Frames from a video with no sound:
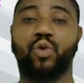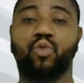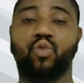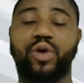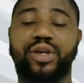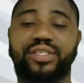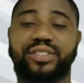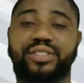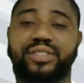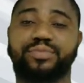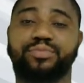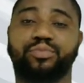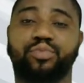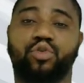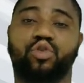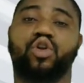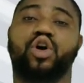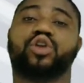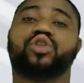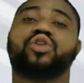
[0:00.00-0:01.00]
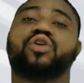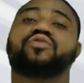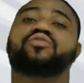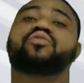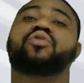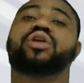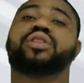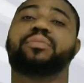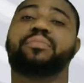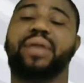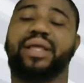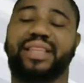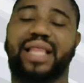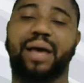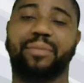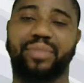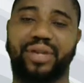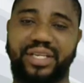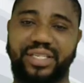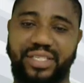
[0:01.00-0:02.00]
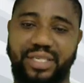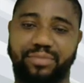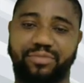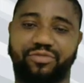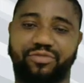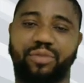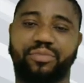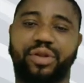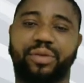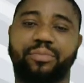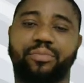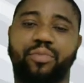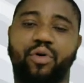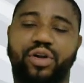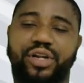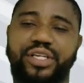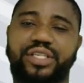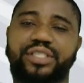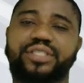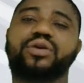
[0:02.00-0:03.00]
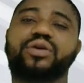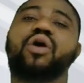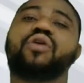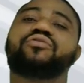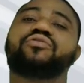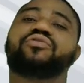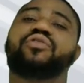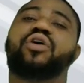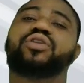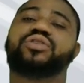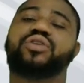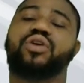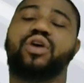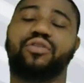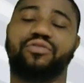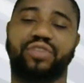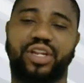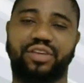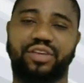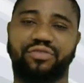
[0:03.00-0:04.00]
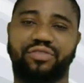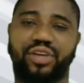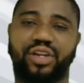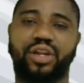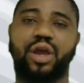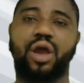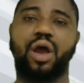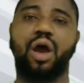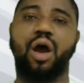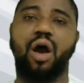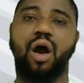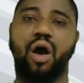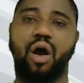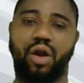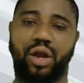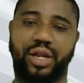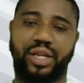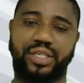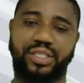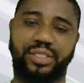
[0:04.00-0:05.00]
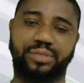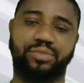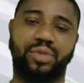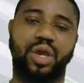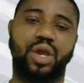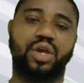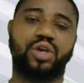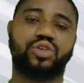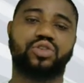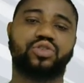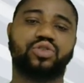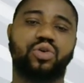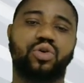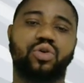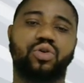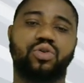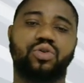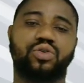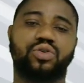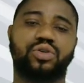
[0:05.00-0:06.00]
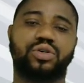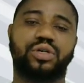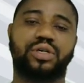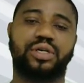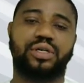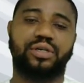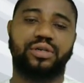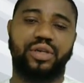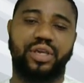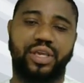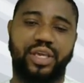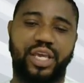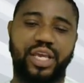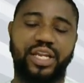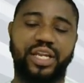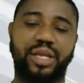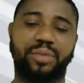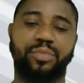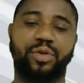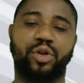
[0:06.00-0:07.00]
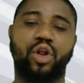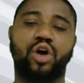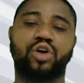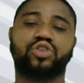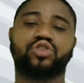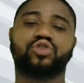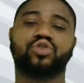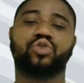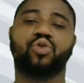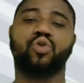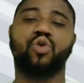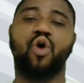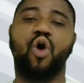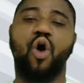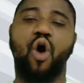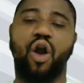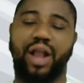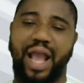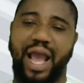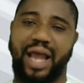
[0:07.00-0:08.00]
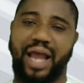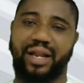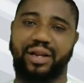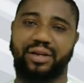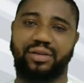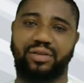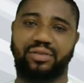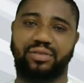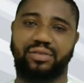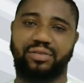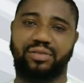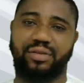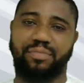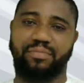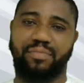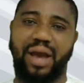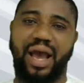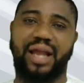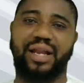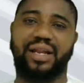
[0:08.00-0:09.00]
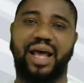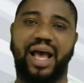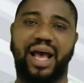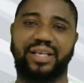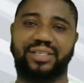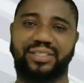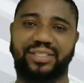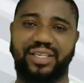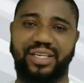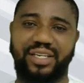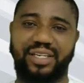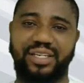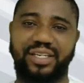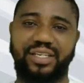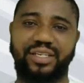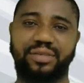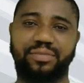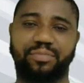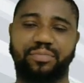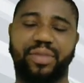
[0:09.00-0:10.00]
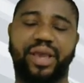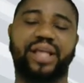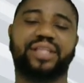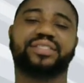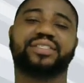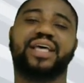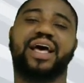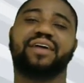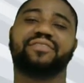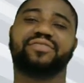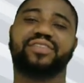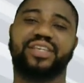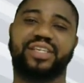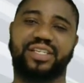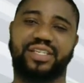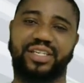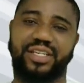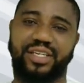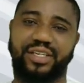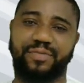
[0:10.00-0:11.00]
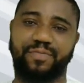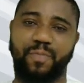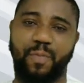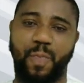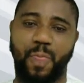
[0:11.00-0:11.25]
Waste product of what? Metabolism from the bodies of what? Of living organism. So kidney belongs to organ. Man has kidney, birds have kidney.